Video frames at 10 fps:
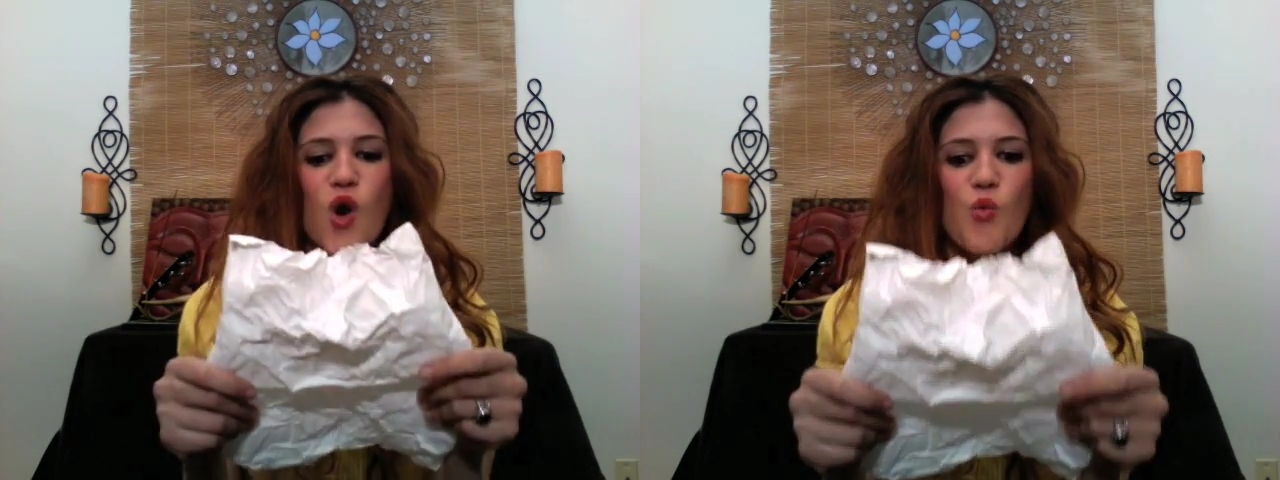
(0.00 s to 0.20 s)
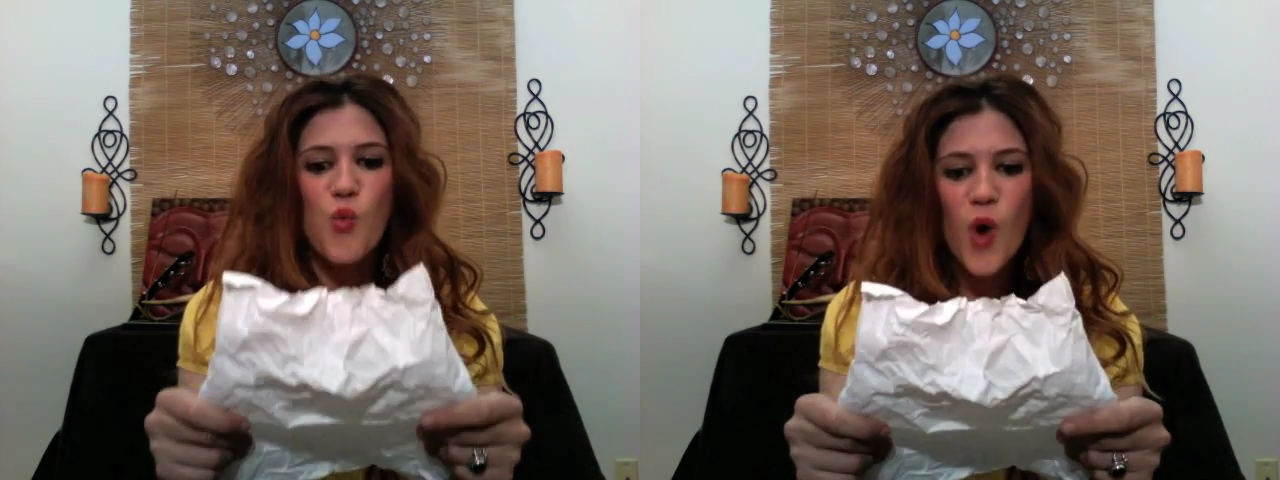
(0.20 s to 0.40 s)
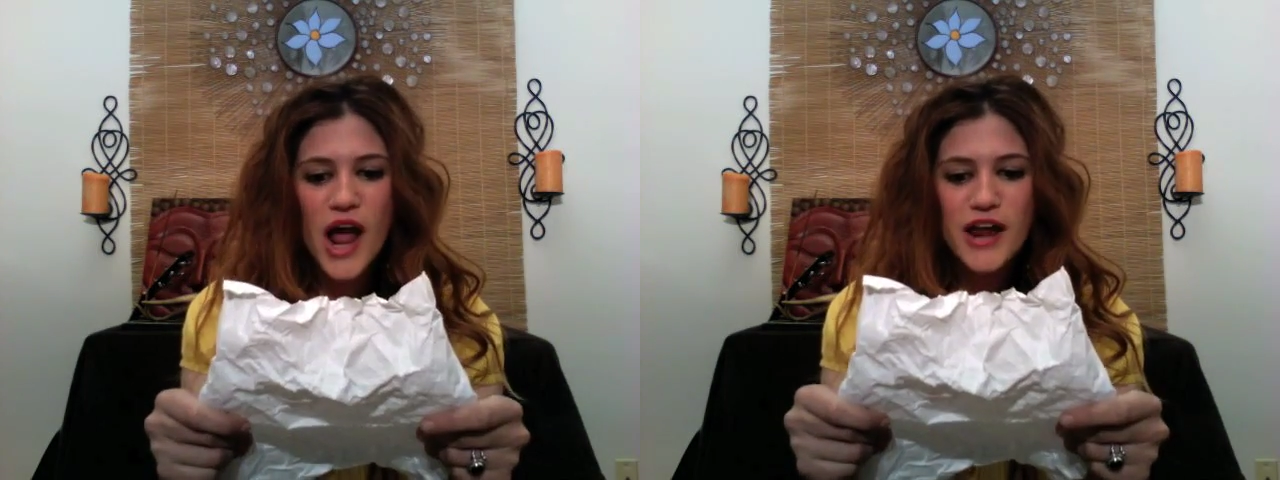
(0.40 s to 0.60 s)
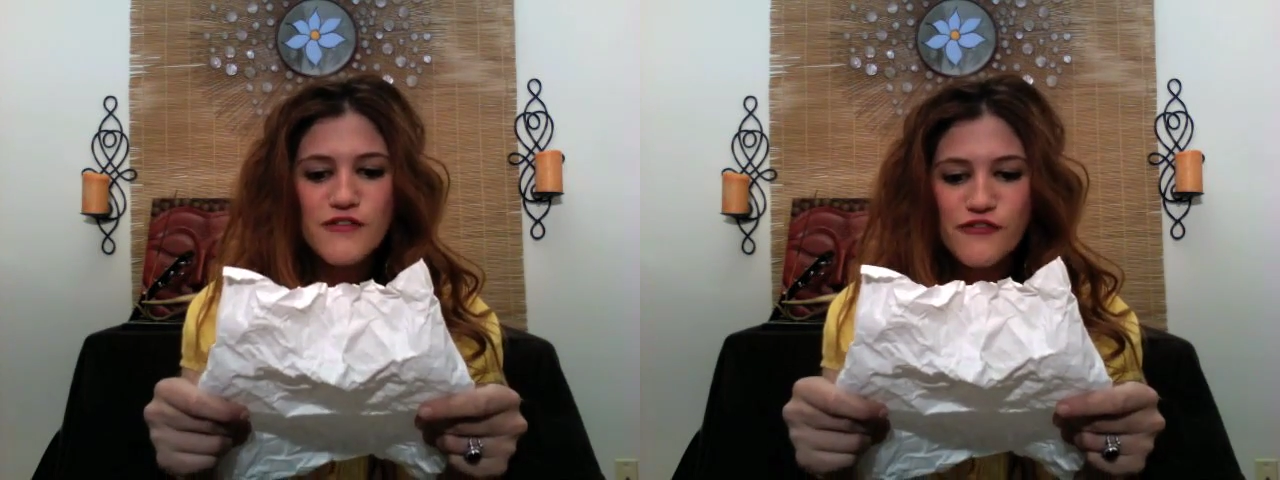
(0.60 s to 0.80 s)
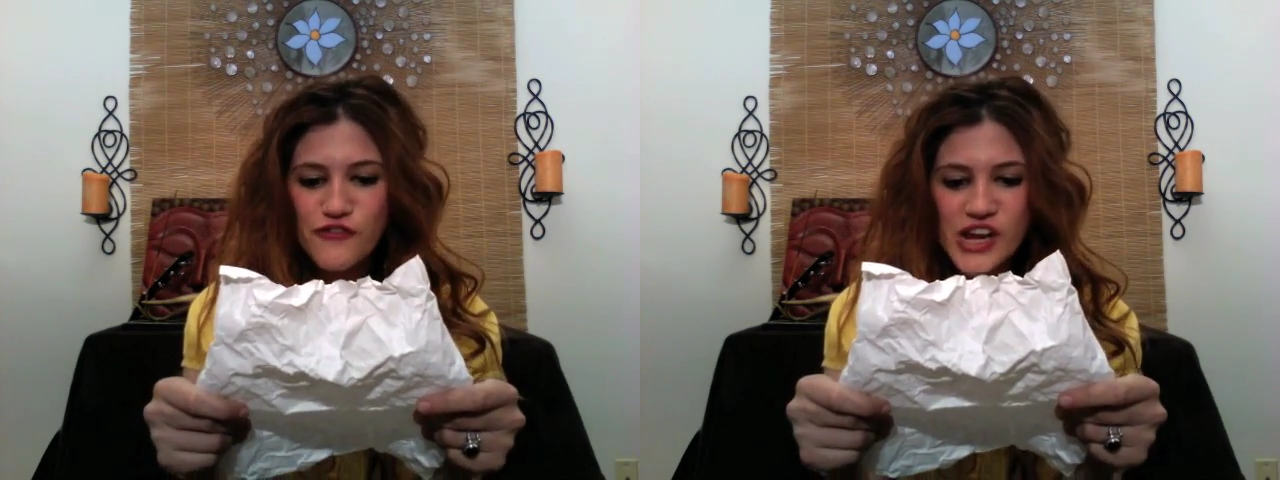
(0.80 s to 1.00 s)
One
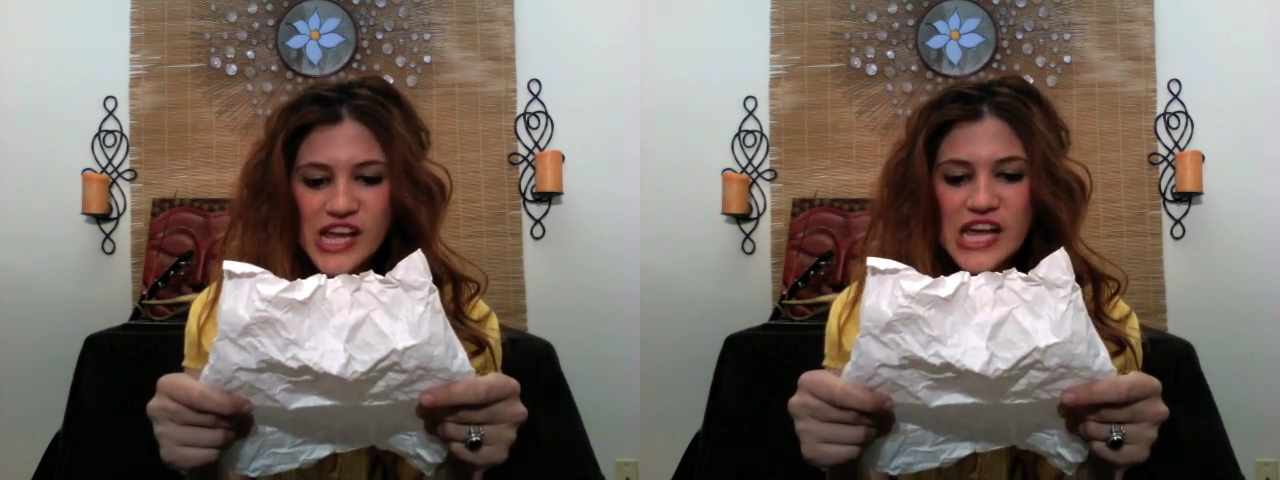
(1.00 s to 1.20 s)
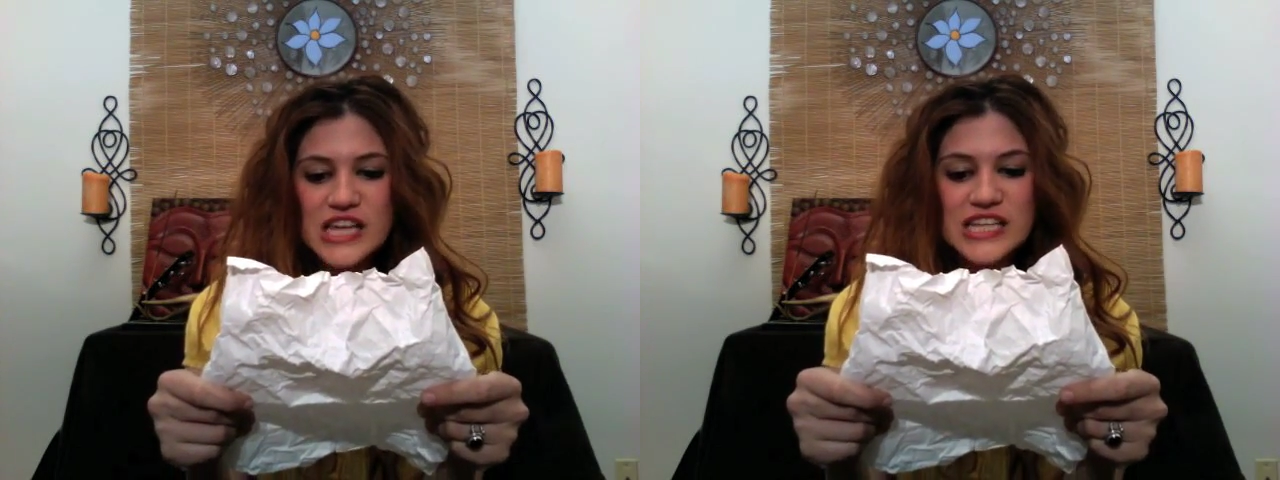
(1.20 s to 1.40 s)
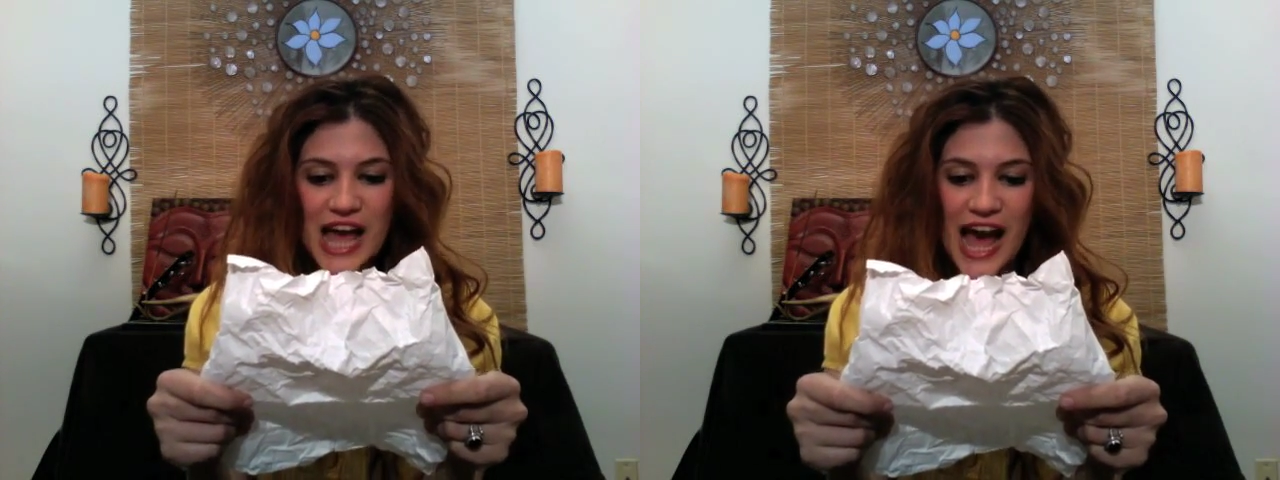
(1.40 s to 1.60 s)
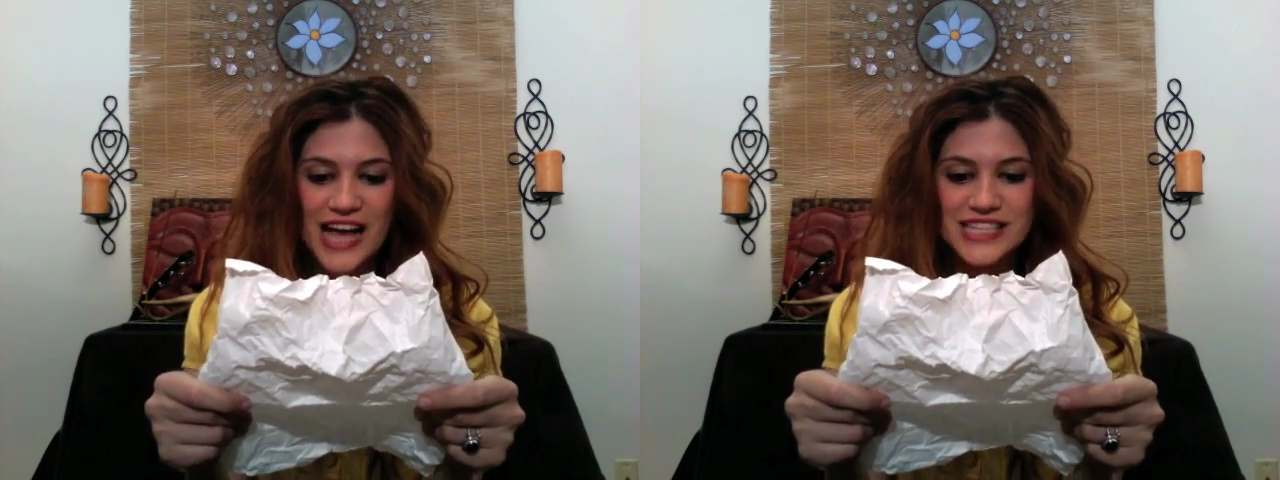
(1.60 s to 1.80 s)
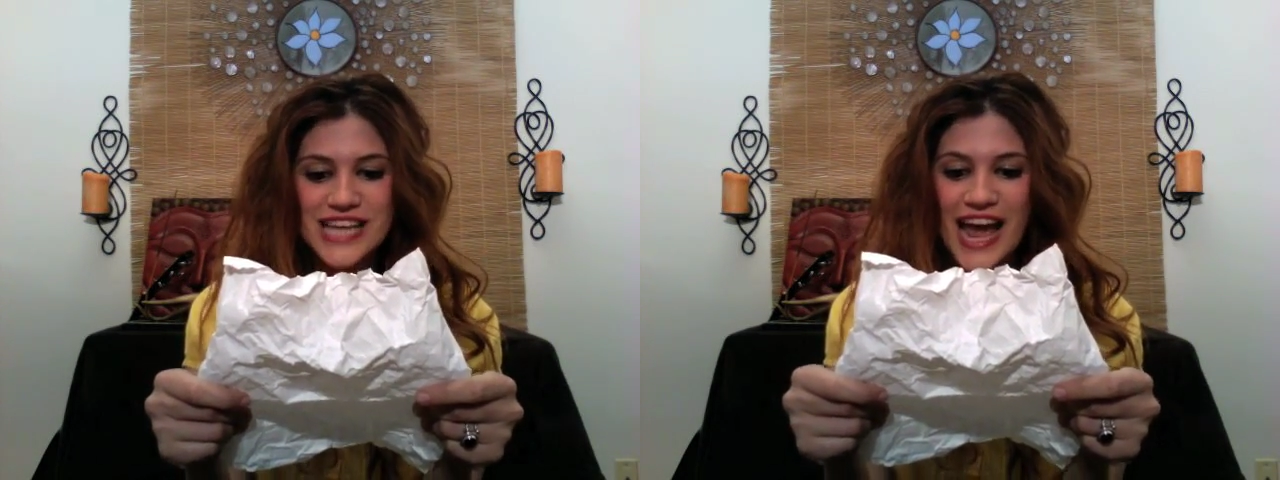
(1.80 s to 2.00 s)
free
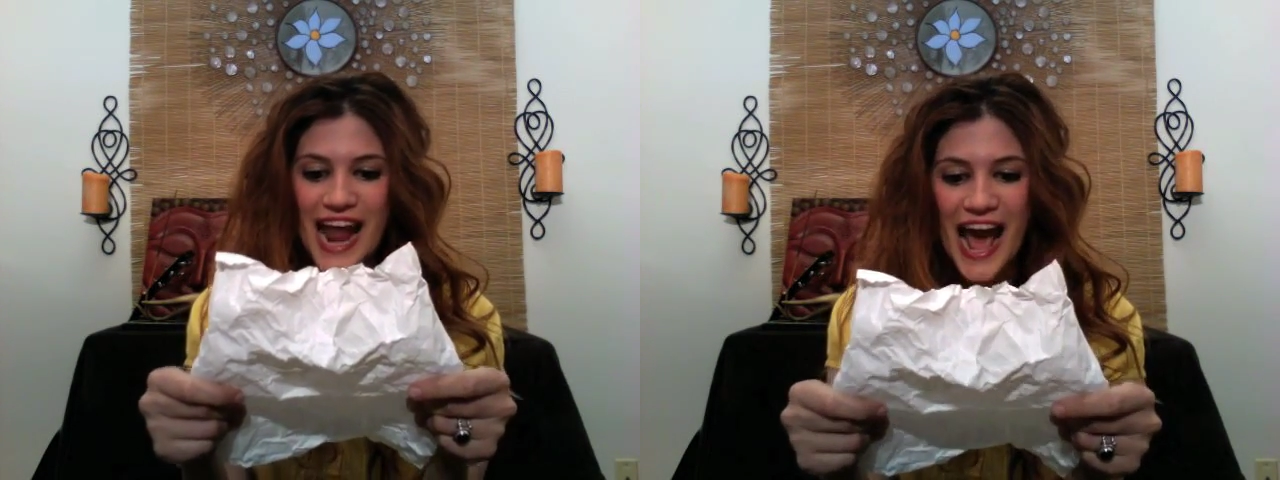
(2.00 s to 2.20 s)
class at